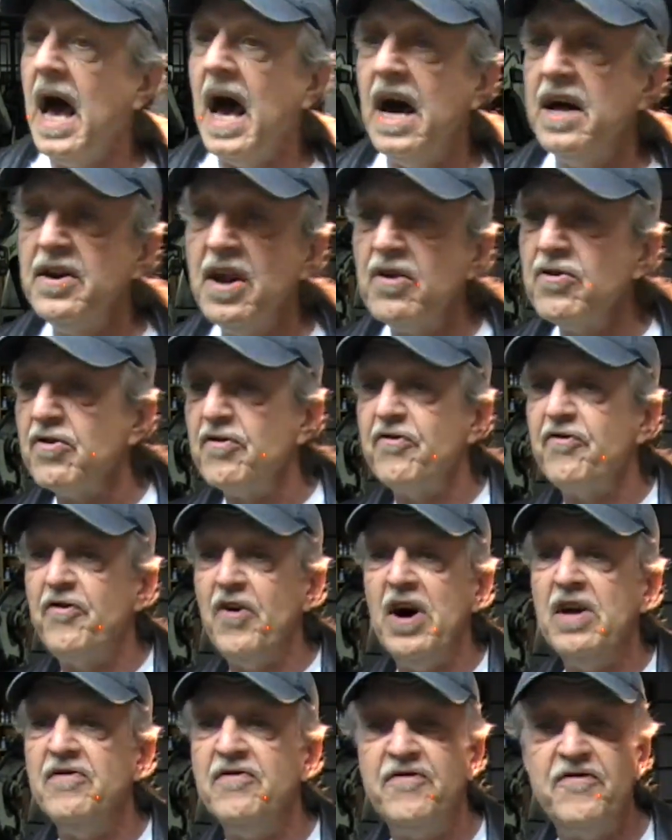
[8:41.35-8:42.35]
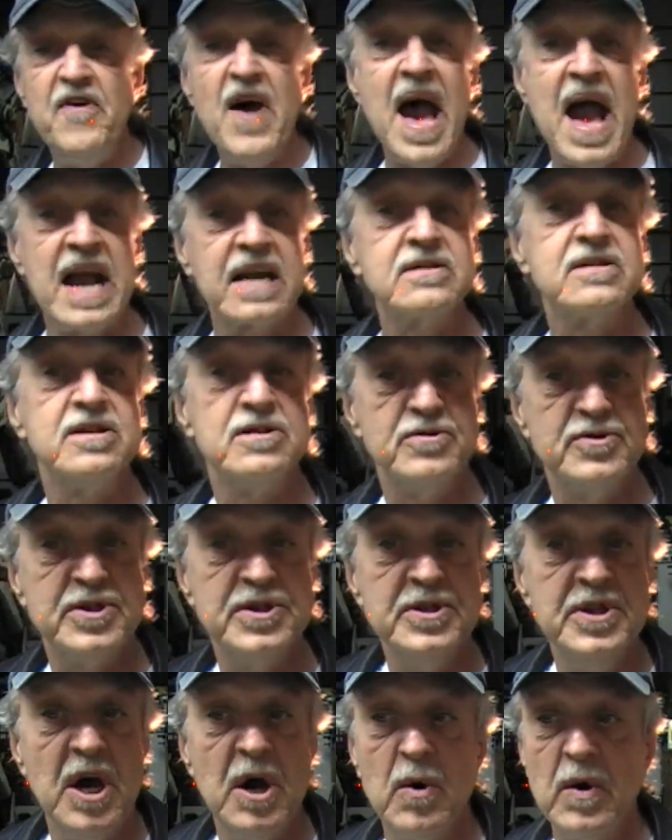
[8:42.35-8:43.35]
Another fun fact
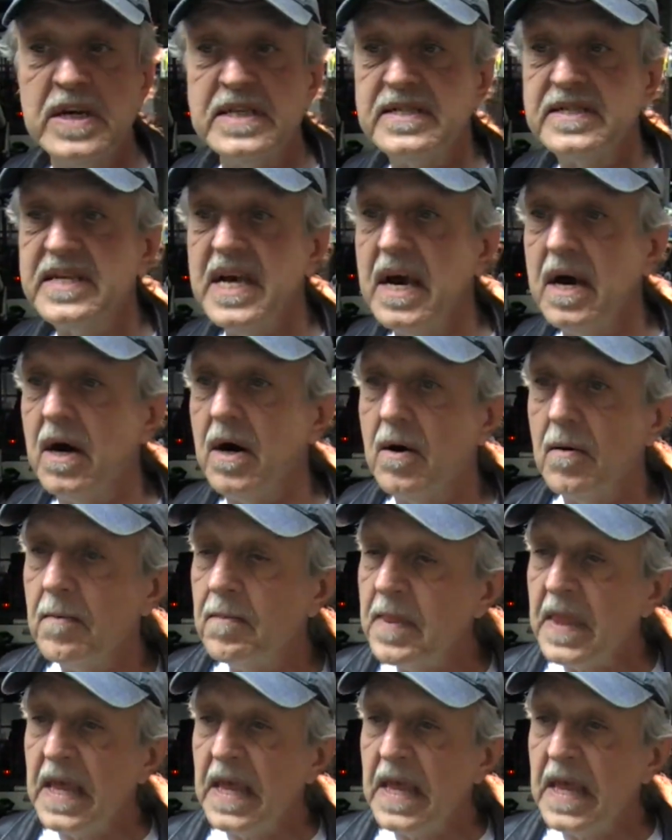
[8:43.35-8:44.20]
to know and tell.